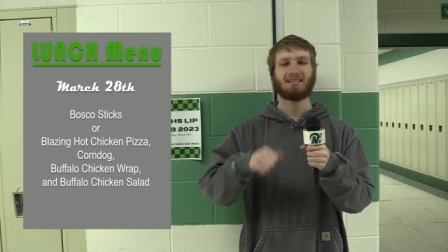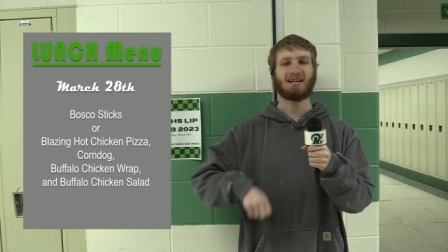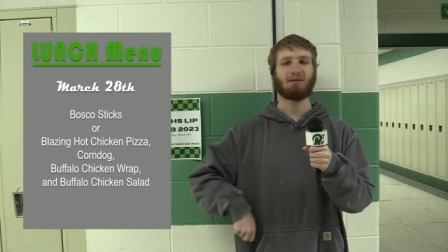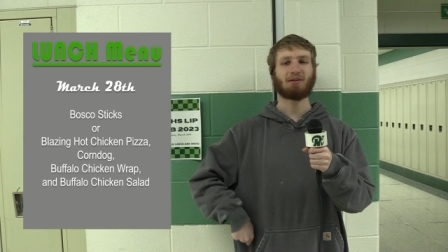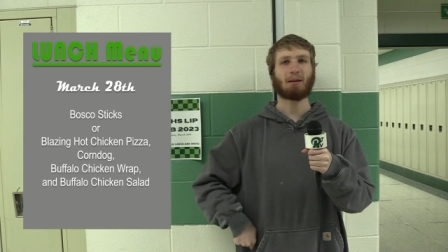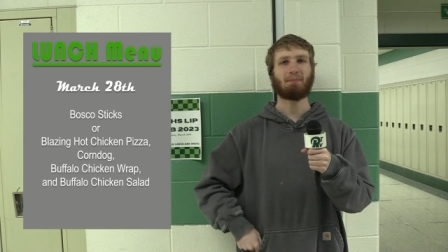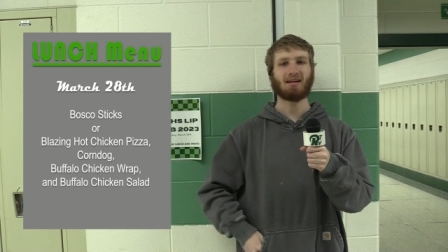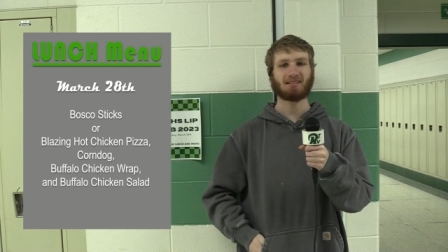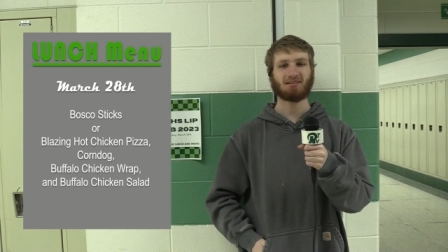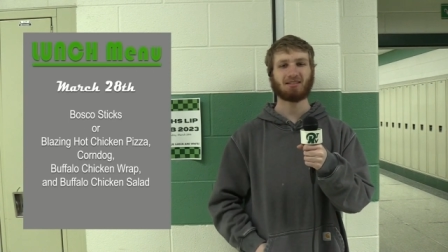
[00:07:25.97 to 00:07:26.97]
Today we got
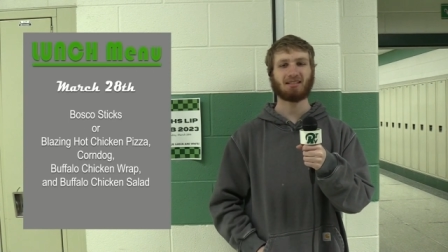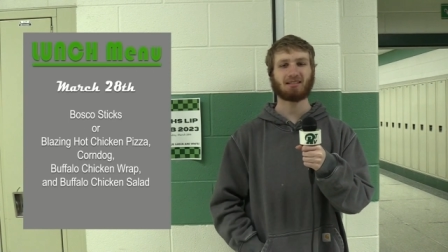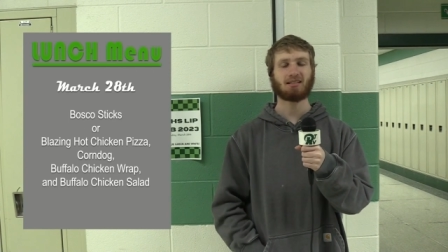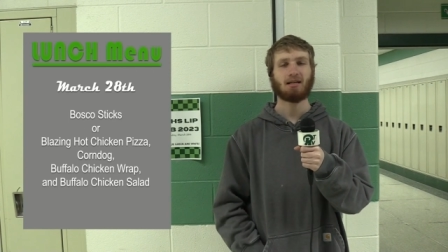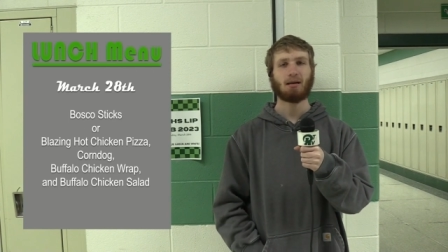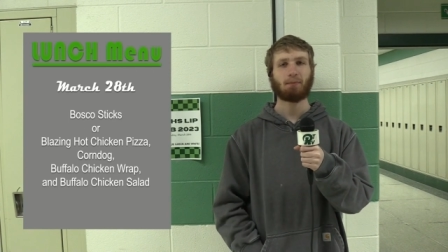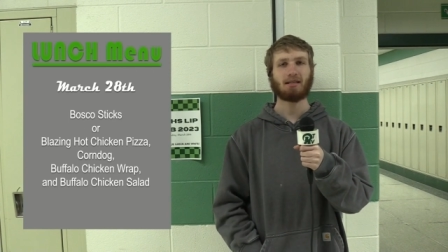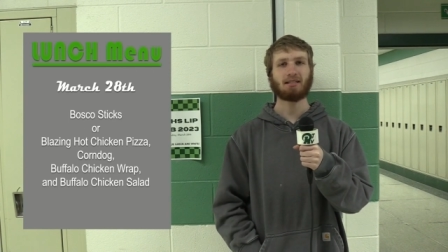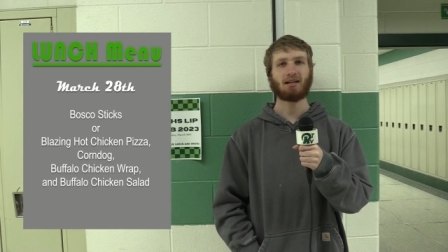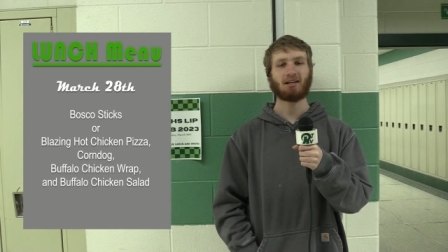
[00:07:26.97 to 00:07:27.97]
Bosco sticks,
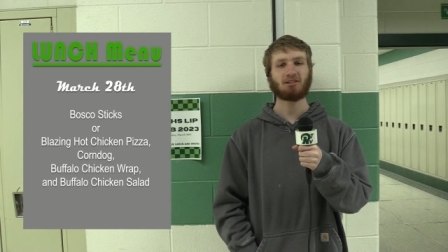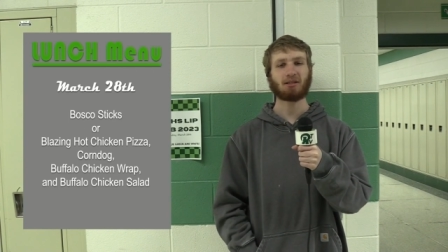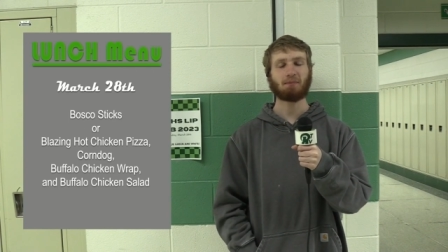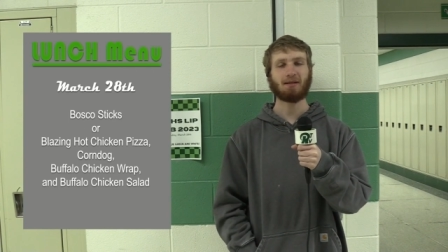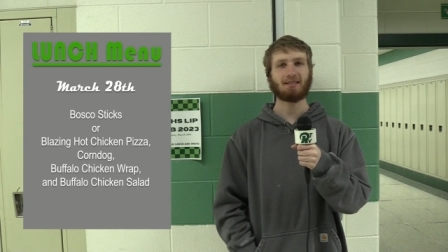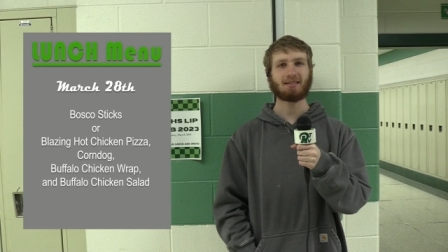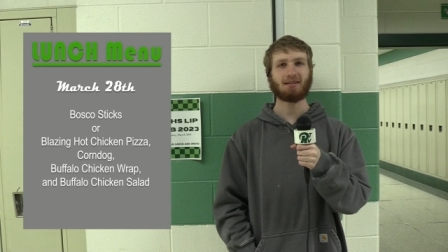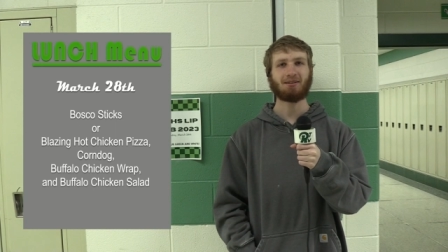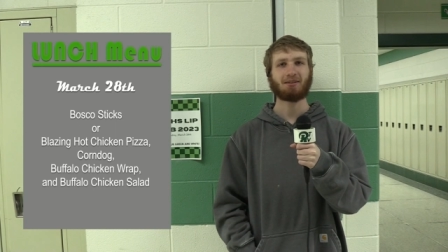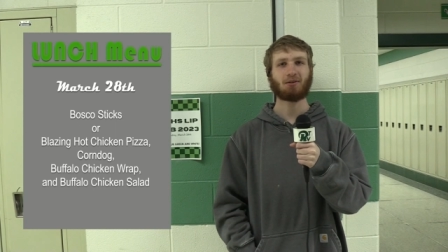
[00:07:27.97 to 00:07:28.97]
blazing hot chicken
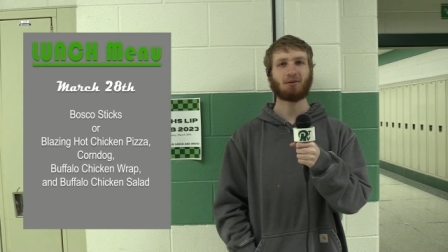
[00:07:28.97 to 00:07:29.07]
pizza,